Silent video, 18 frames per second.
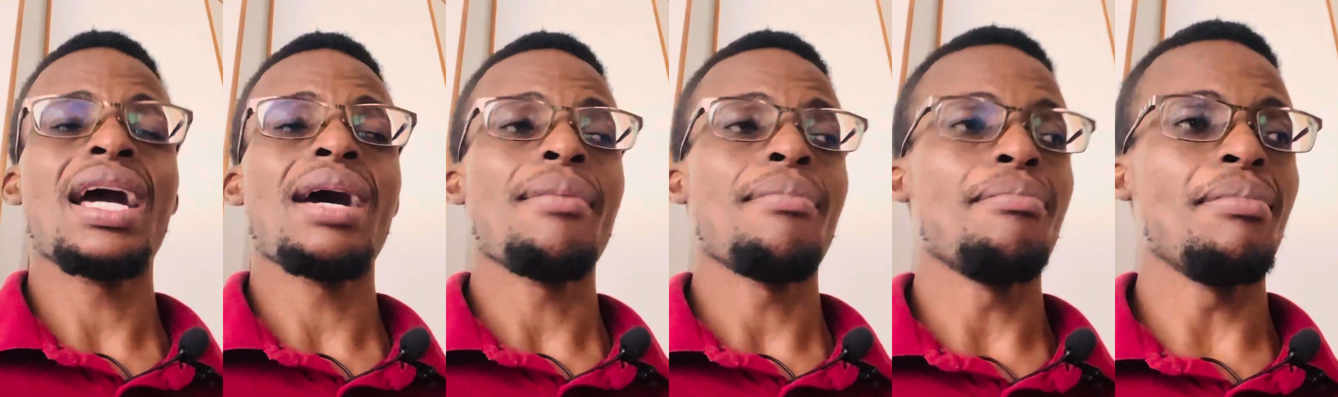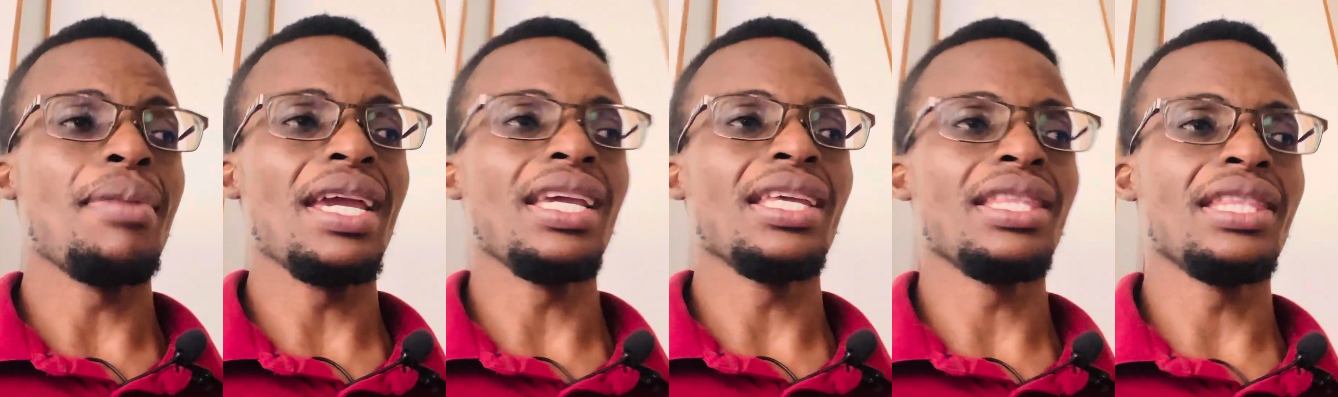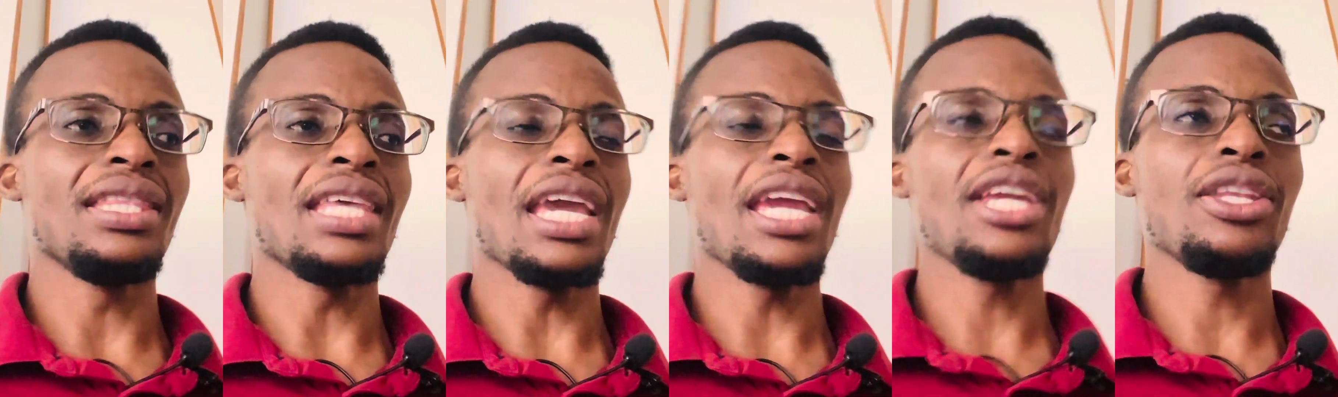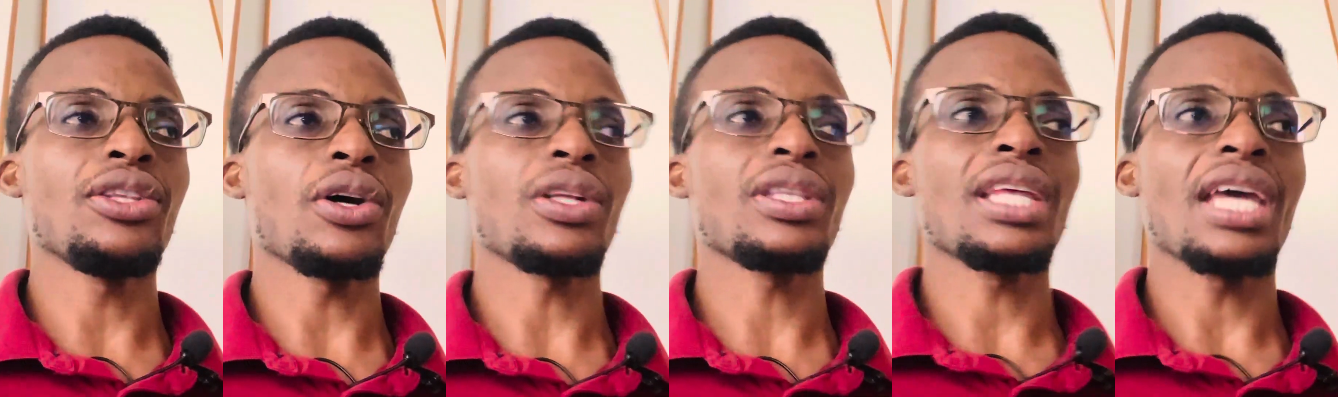may they
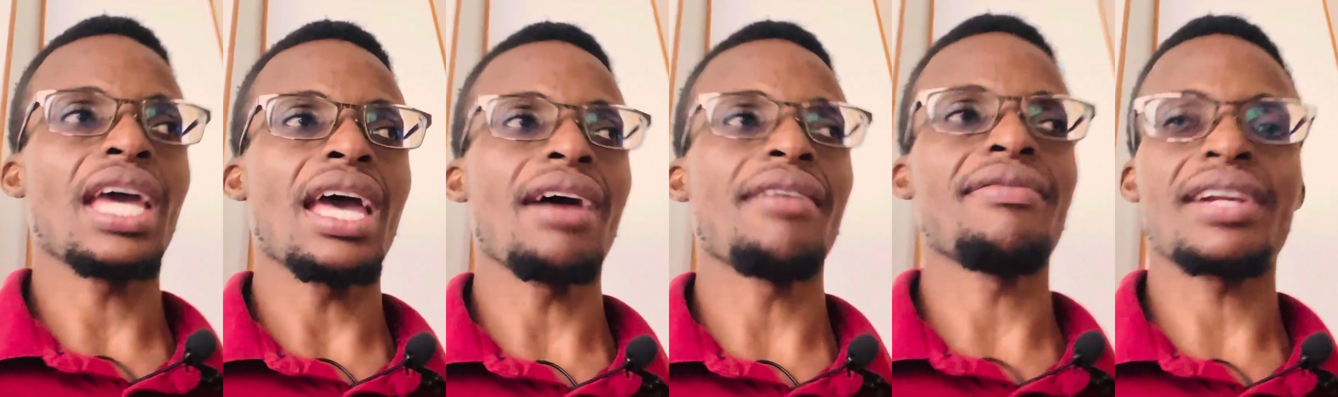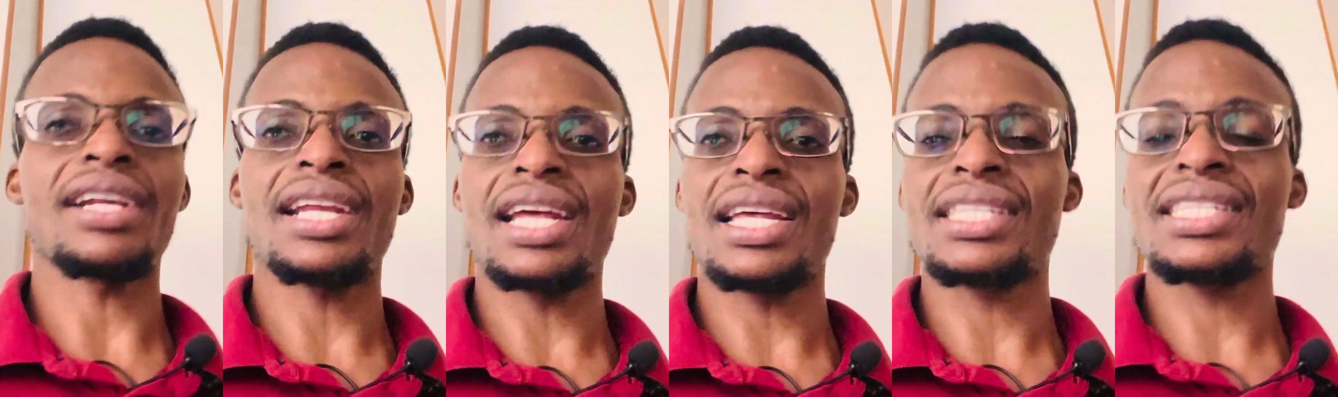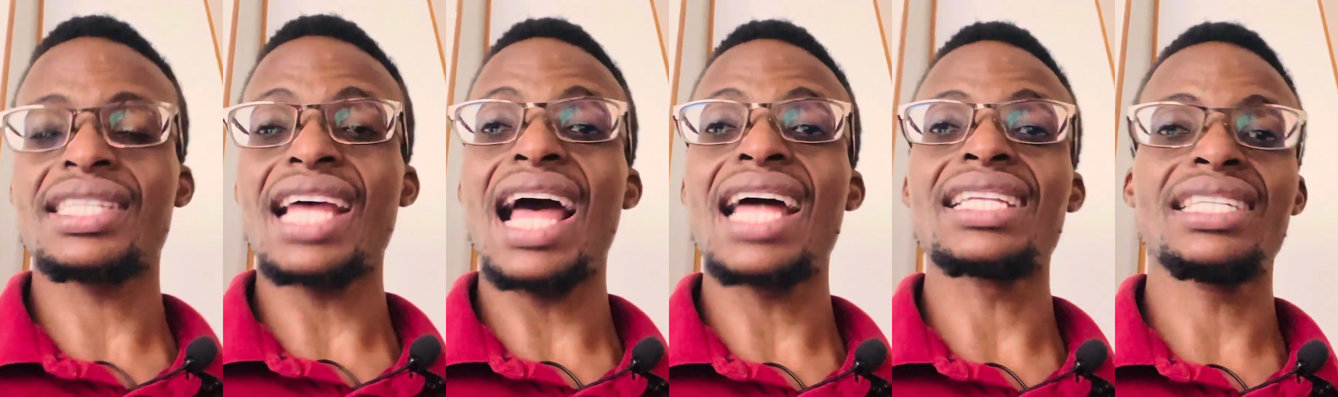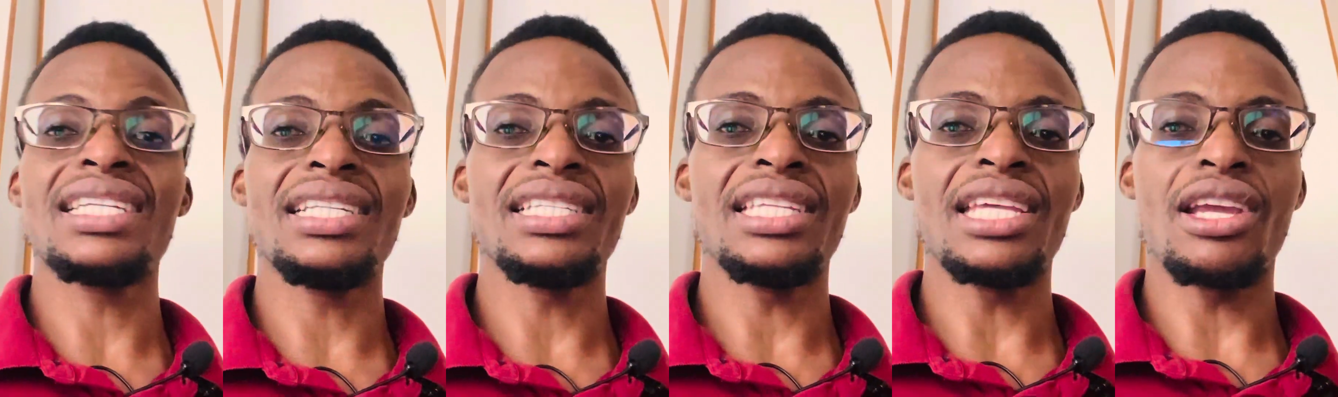not have rest
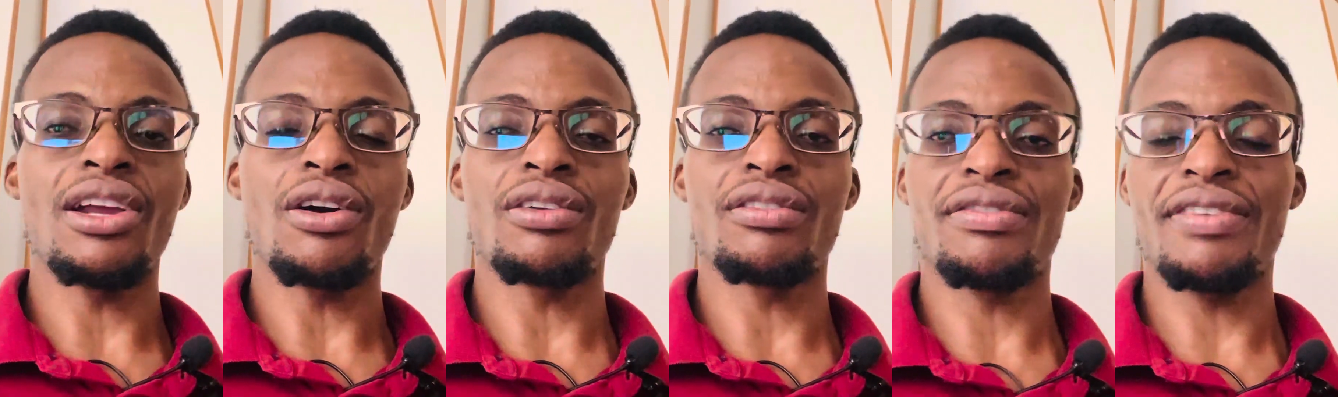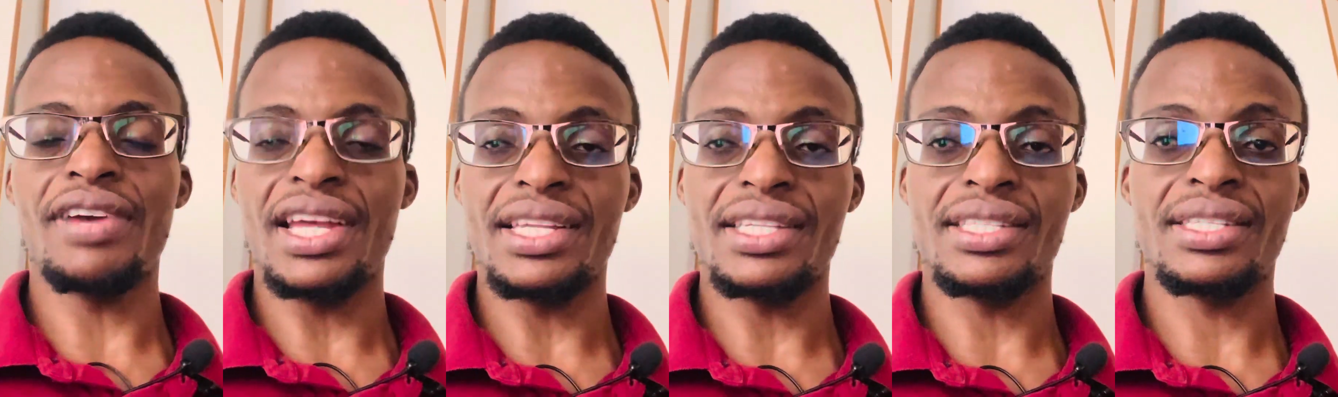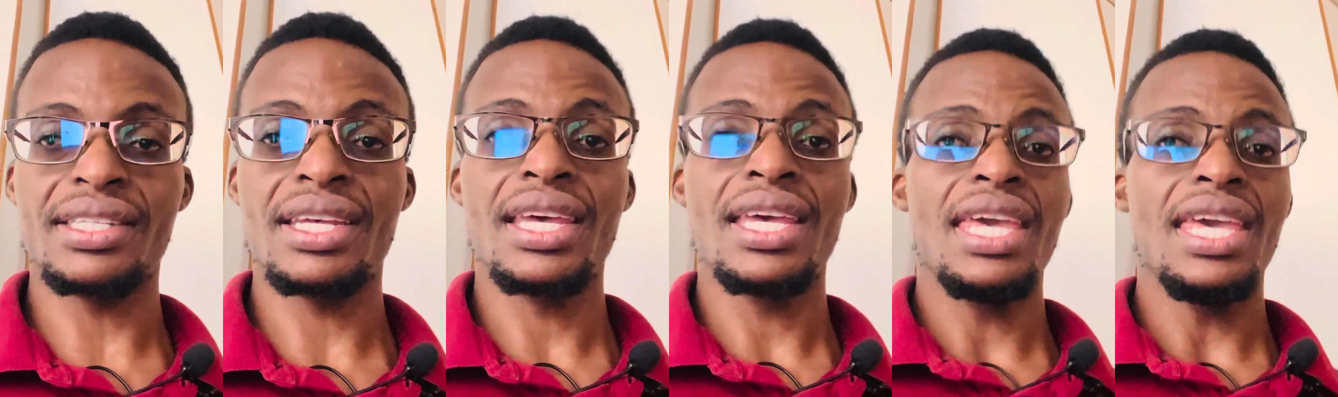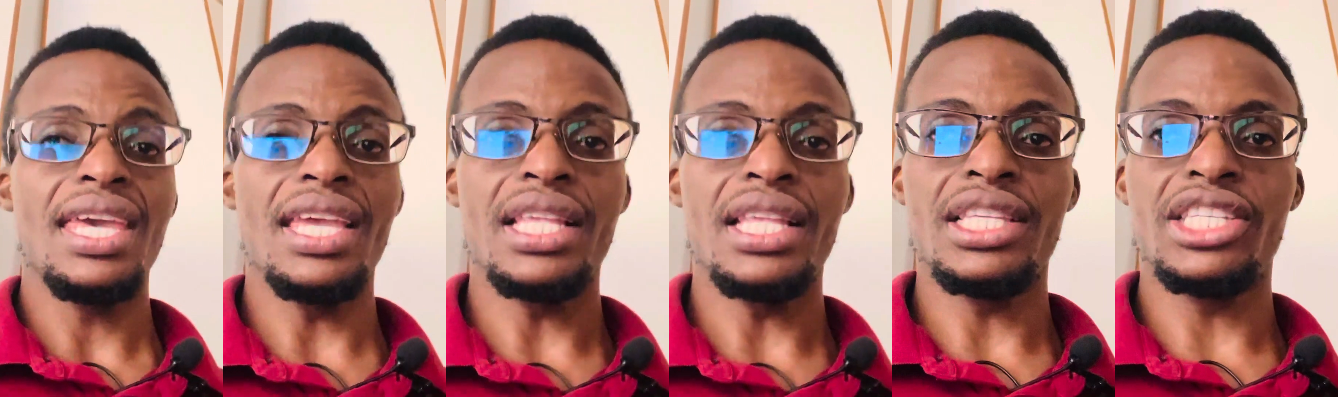until they confess.
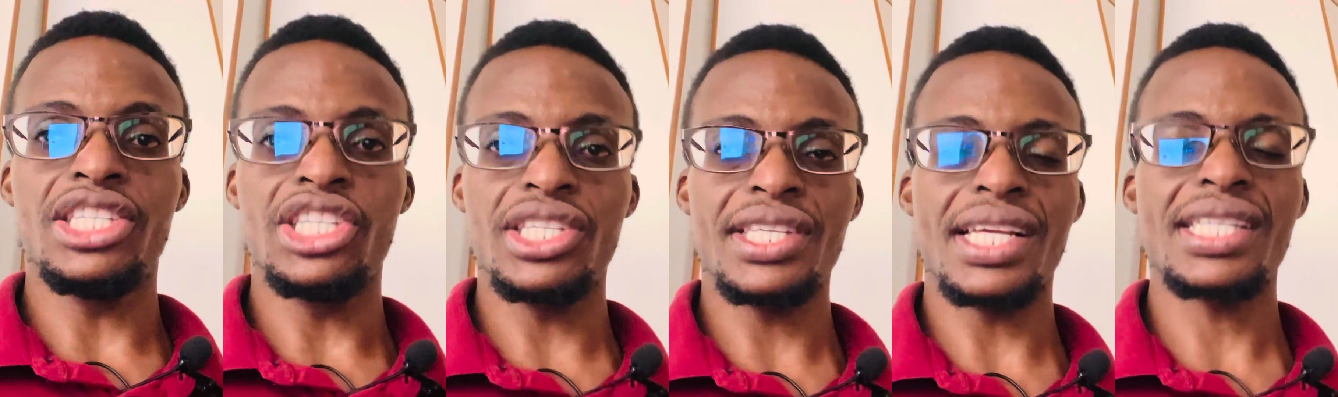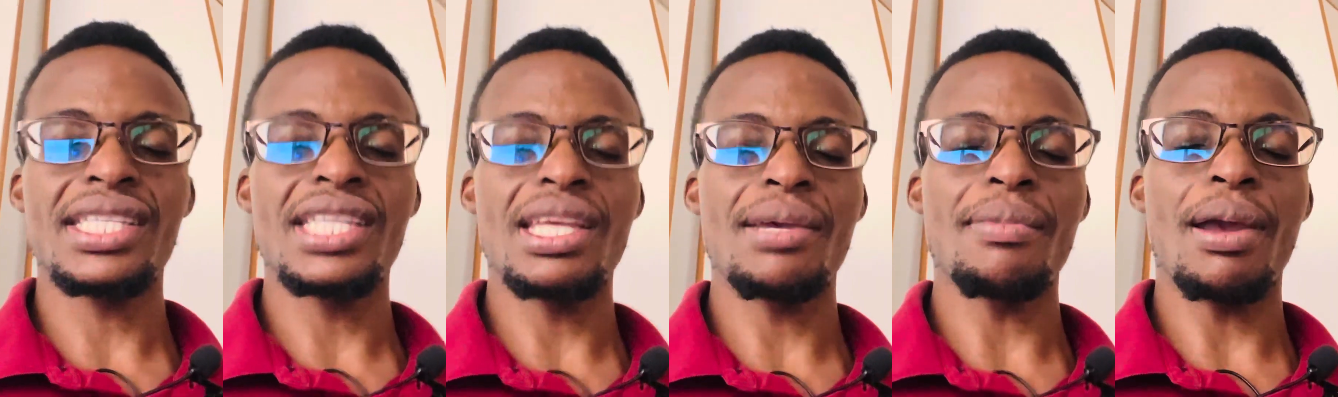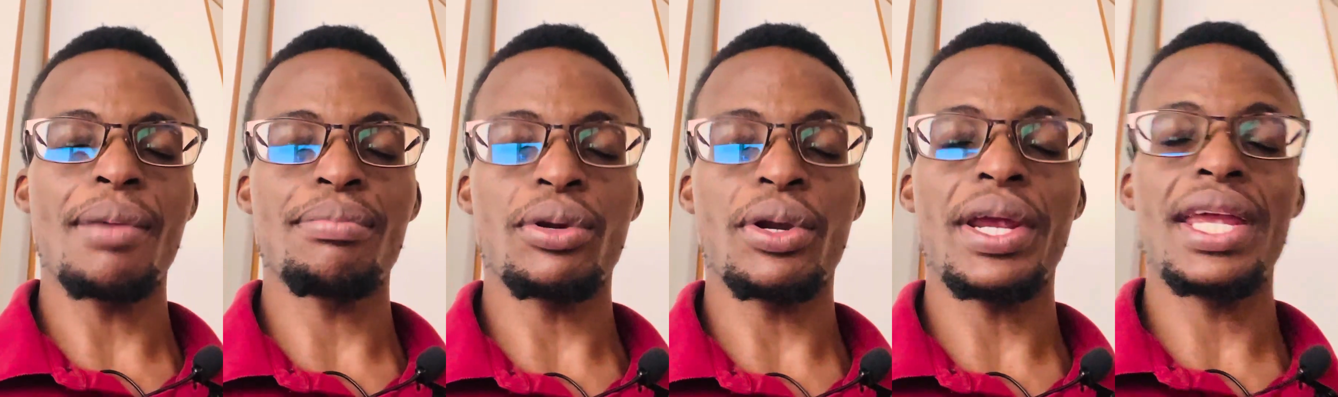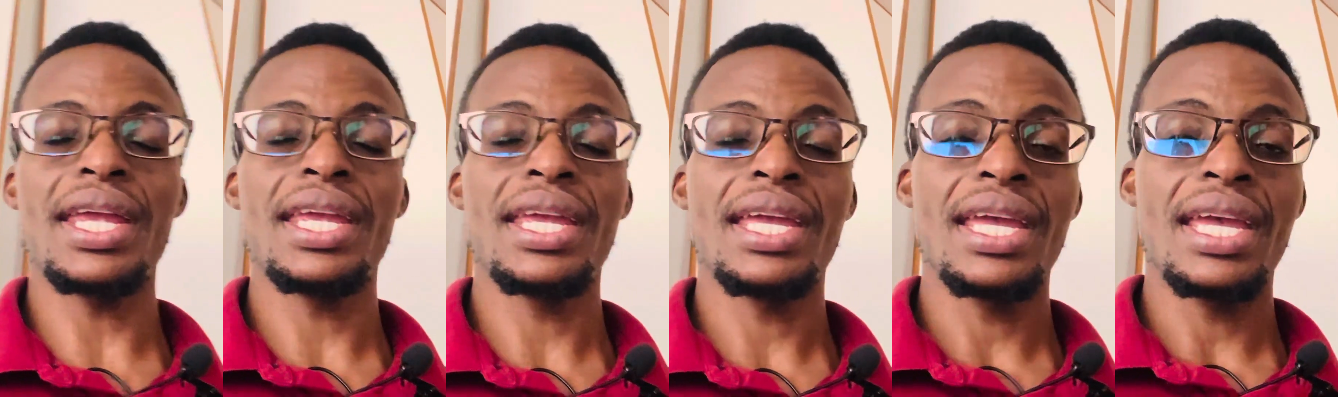In Jesus' name I pray,